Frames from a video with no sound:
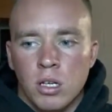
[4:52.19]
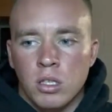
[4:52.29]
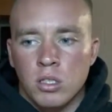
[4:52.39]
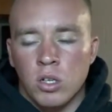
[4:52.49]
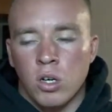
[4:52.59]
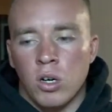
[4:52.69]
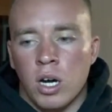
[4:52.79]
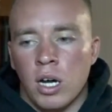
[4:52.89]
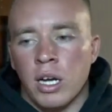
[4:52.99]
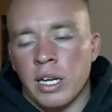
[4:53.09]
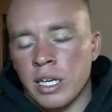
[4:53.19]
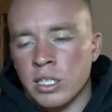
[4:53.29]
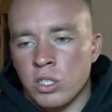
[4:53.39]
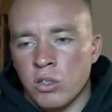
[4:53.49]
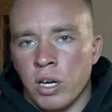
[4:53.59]
So I didn't get
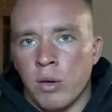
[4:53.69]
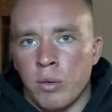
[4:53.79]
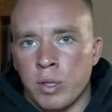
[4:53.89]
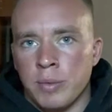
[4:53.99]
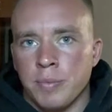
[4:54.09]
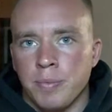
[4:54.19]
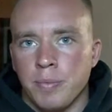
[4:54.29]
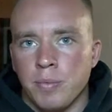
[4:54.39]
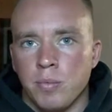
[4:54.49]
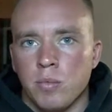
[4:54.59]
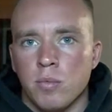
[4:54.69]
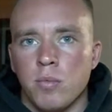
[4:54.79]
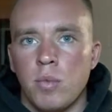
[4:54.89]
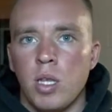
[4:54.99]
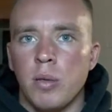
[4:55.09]
to do that one,
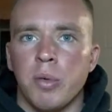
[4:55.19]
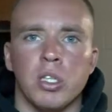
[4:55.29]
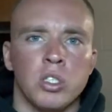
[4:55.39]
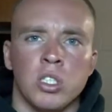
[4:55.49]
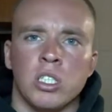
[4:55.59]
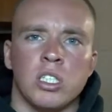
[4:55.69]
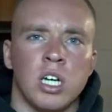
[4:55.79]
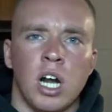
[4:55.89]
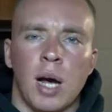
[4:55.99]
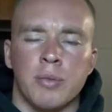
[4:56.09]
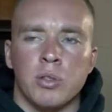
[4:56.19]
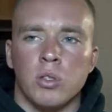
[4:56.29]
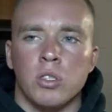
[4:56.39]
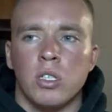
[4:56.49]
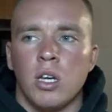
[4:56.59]
but there's just a ton of
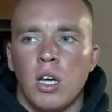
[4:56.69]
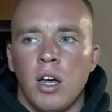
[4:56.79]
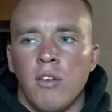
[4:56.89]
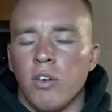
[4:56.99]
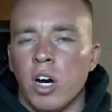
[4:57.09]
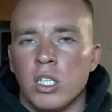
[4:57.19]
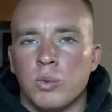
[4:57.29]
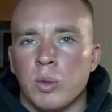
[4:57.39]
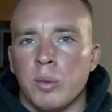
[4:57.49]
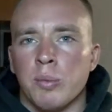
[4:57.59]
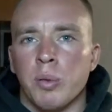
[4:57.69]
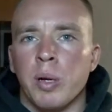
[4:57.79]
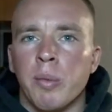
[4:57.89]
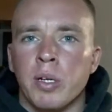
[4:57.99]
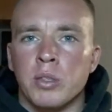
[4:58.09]
obstacles. for us, we
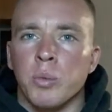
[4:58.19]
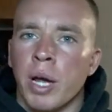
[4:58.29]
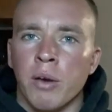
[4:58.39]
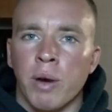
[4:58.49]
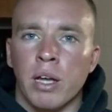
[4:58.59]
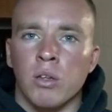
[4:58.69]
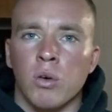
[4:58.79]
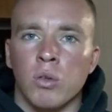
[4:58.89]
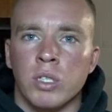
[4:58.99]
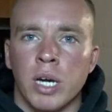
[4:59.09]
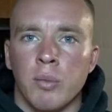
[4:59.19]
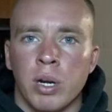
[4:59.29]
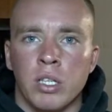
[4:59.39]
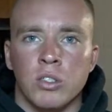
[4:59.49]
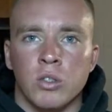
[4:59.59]
pretty much ran around the whole time,
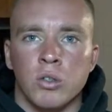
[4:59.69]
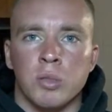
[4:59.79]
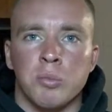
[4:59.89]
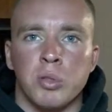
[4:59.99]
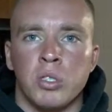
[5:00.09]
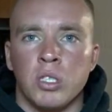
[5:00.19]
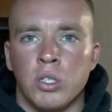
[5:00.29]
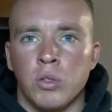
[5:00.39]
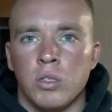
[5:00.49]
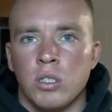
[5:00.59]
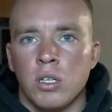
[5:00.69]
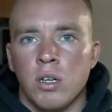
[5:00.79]
ran in circles in boots and utes.